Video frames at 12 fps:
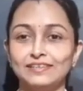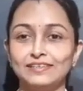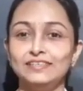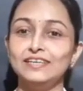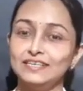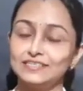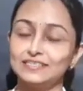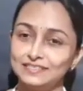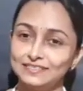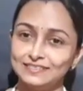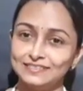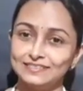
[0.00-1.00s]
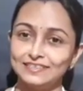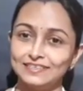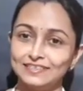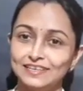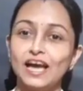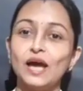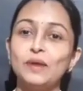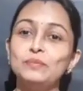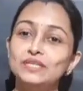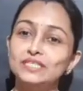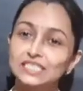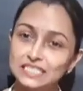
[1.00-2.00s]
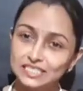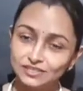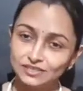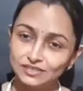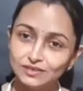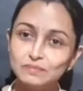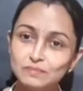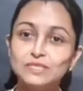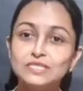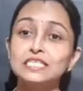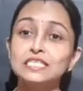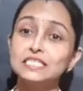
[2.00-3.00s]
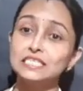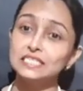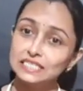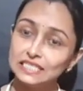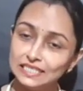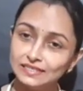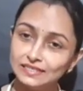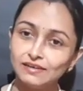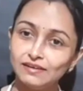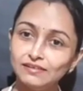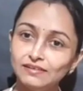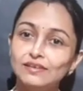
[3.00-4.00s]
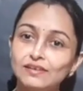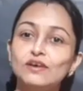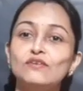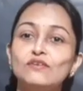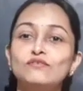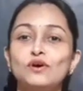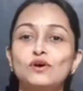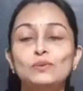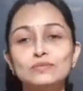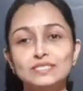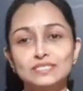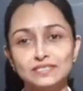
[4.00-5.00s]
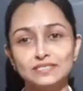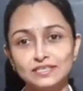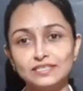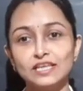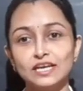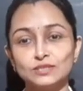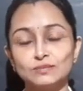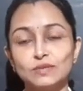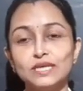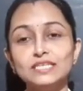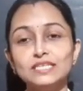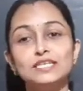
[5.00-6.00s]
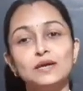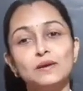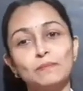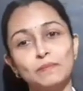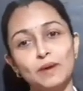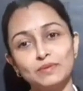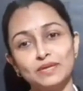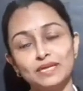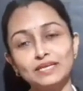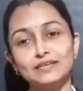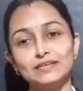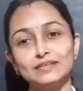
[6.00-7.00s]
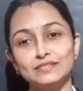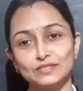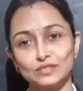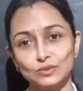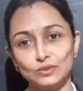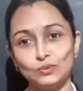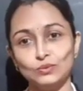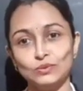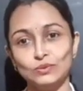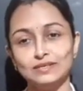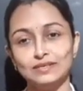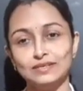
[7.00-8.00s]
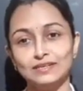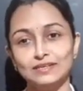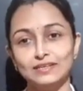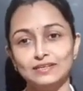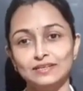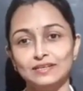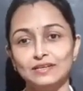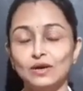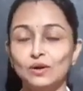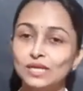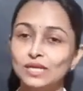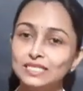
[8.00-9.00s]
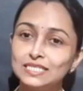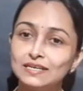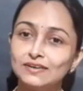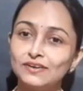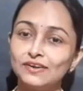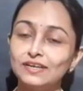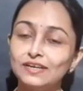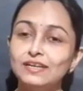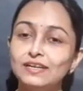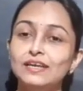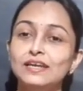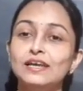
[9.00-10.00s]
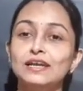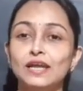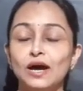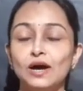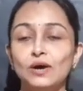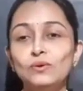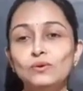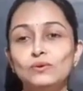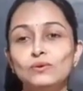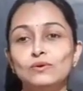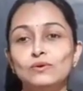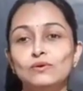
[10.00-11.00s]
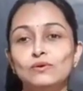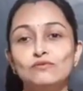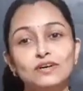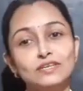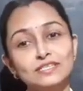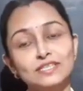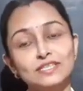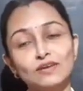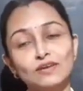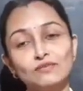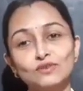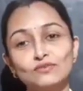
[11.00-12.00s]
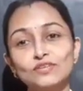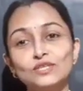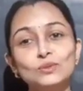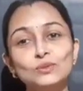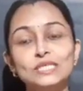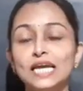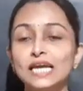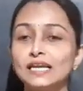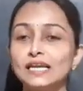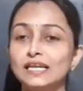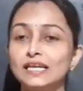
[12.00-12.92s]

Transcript: Yes, I'm your teacher, Mrs. Neeta from Shri Public School. Okay, children. Now, first thing what we do daily,